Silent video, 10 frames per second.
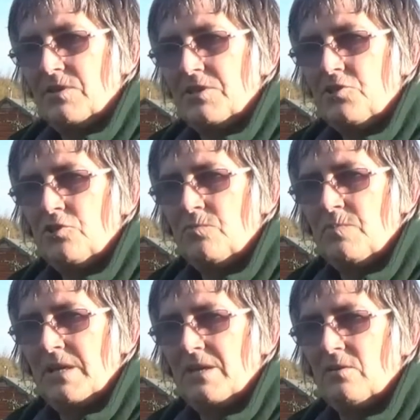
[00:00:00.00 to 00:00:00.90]
what they should
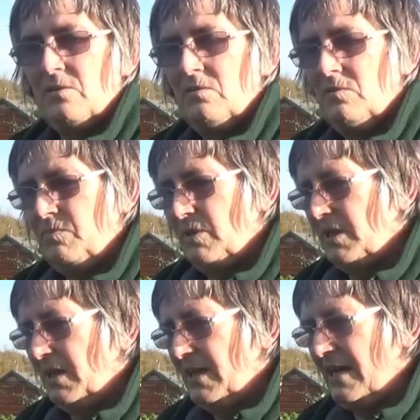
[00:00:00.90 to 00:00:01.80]
be,
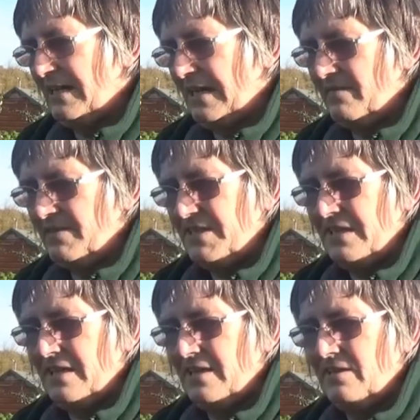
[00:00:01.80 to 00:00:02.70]
but I can't guarantee
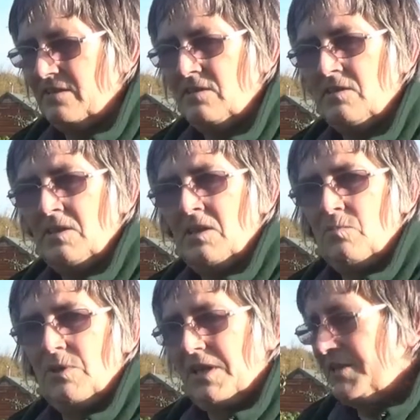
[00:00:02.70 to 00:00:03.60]
it.
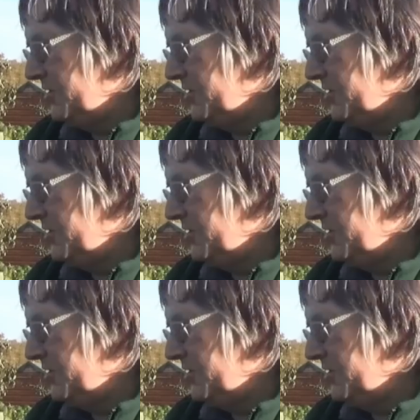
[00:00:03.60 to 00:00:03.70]
But they